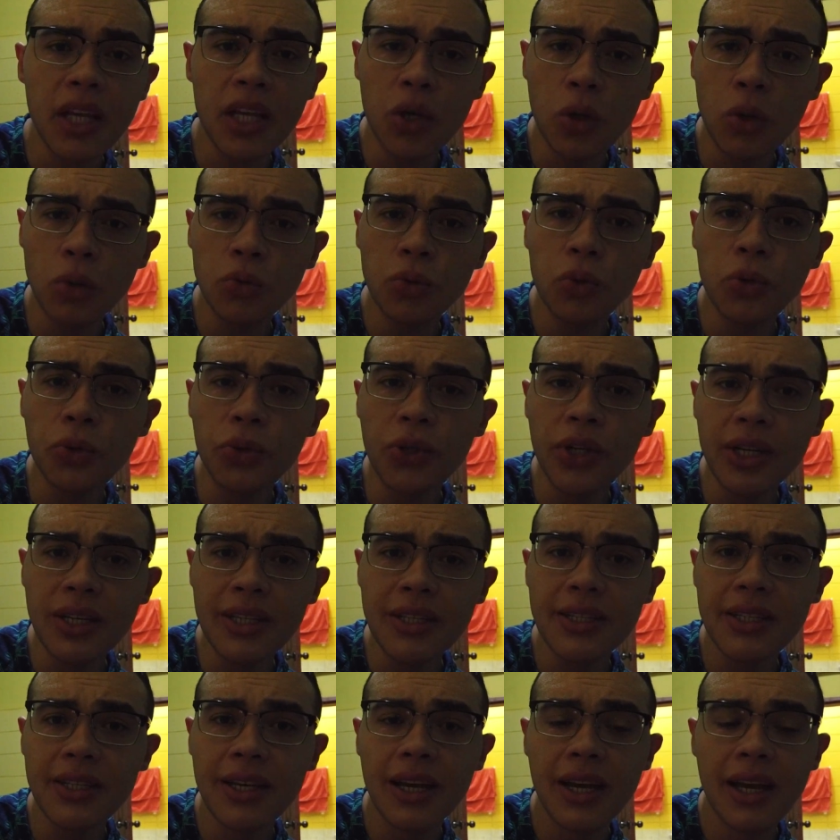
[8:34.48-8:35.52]
in
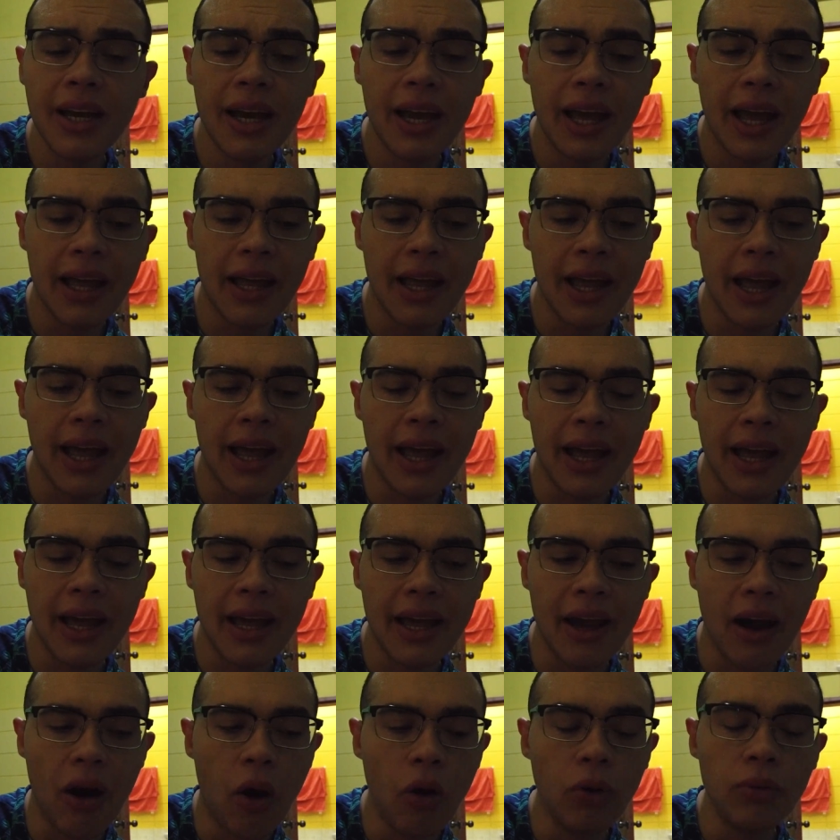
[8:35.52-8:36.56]
Honduras,
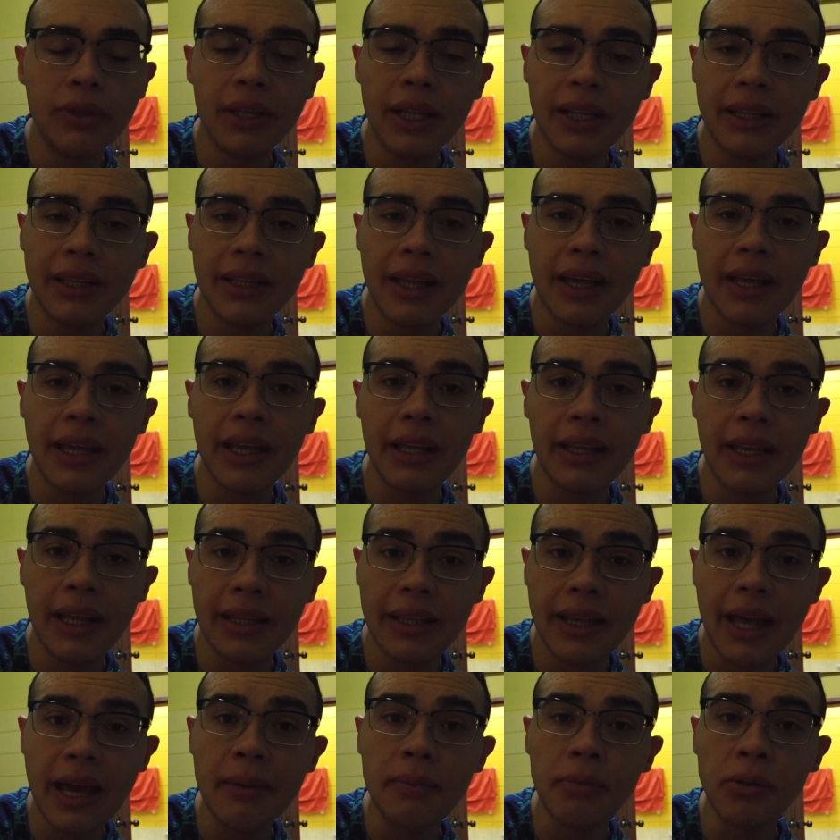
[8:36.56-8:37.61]
in
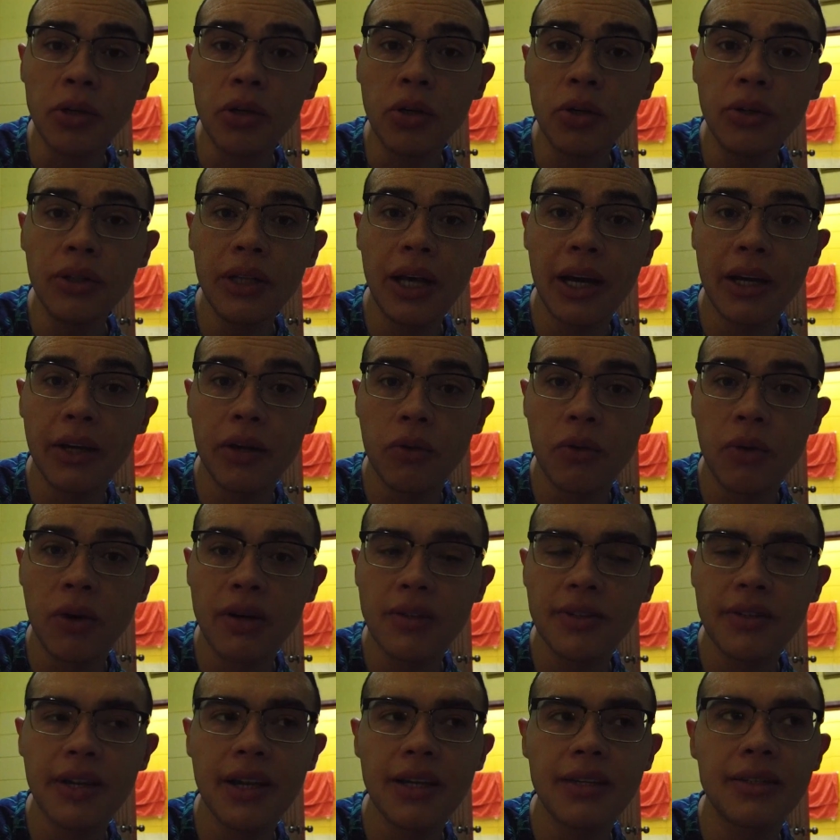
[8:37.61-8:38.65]
the neighborhood I
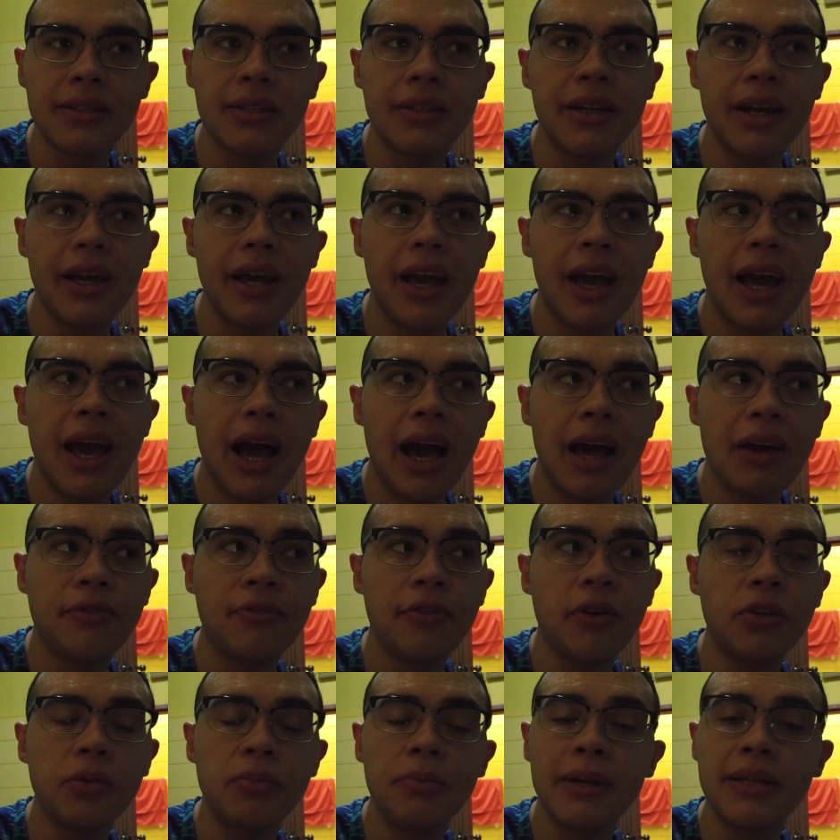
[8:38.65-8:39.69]
was yesterday, I
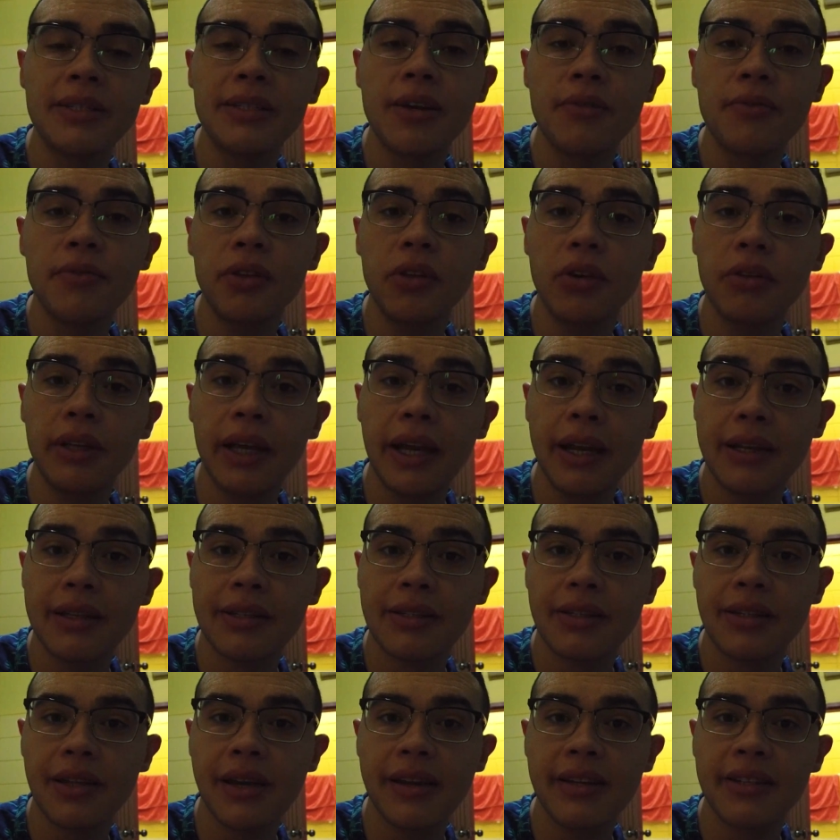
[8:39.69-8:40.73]
felt myself in the
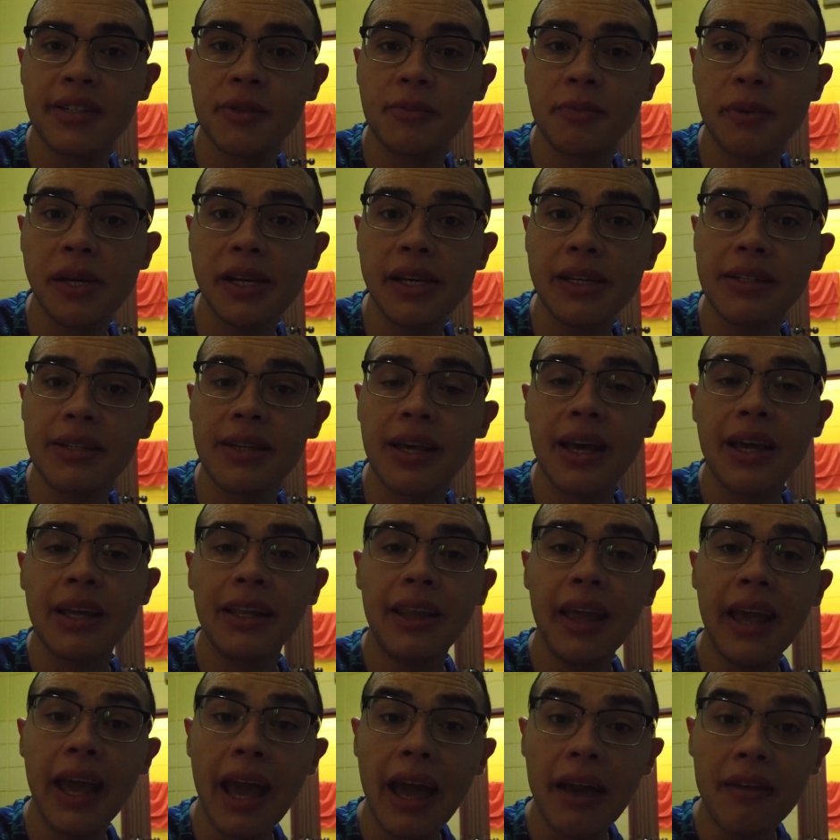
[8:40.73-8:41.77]
United States, because
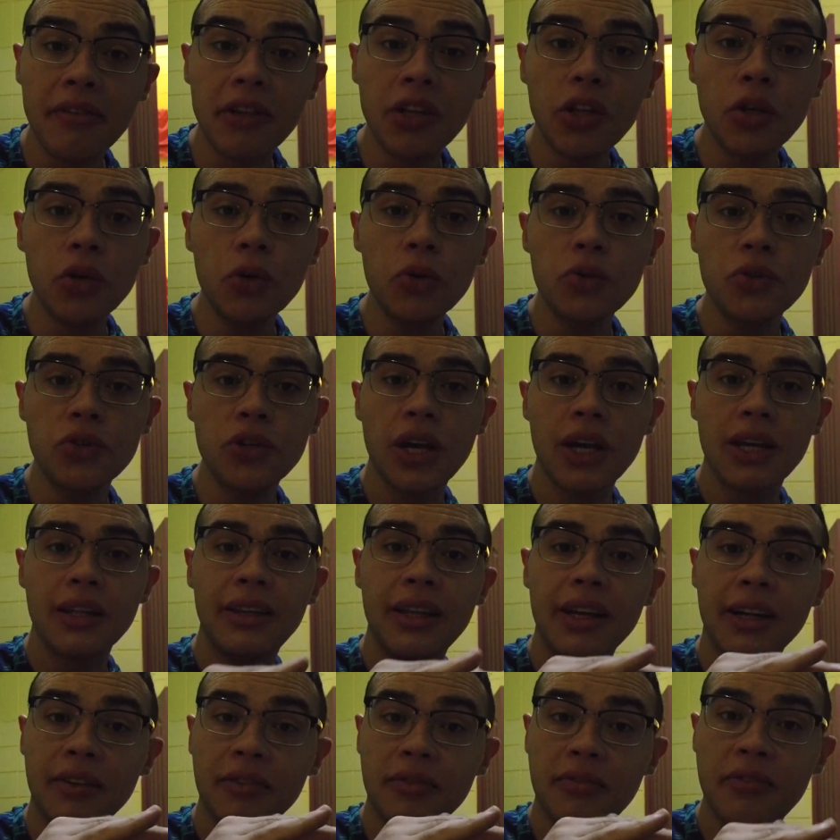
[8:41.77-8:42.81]
the avenues,
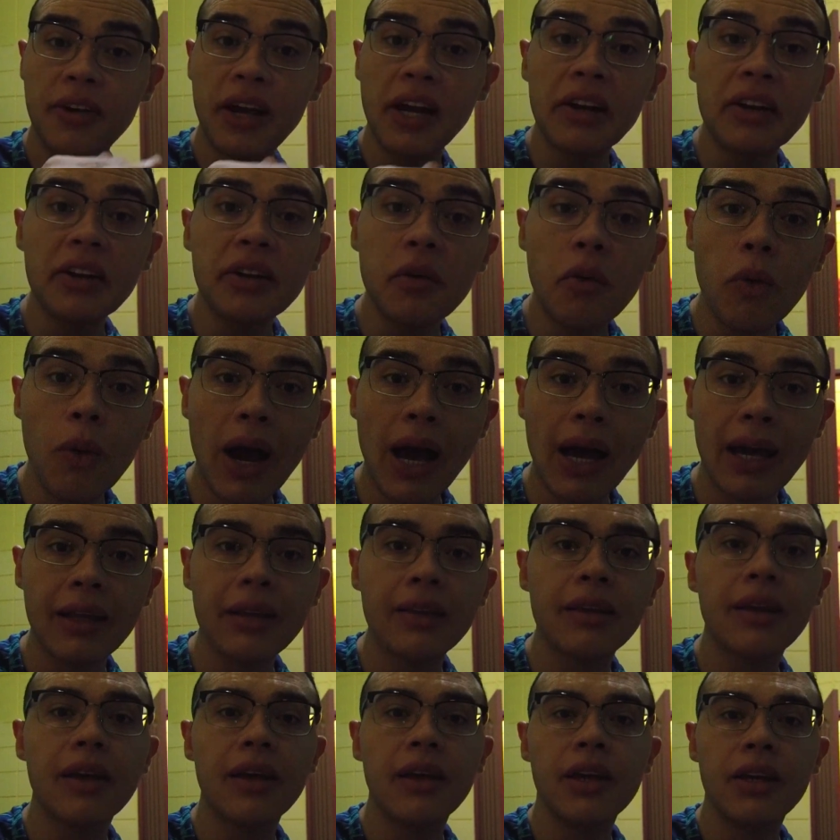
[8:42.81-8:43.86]
they're very
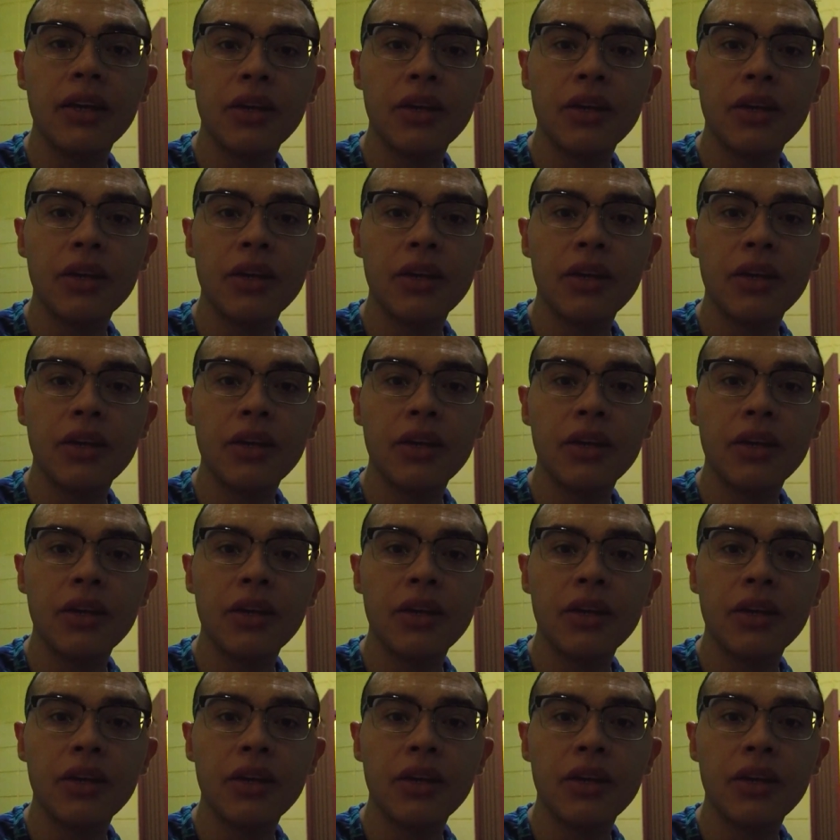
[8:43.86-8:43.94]
wide.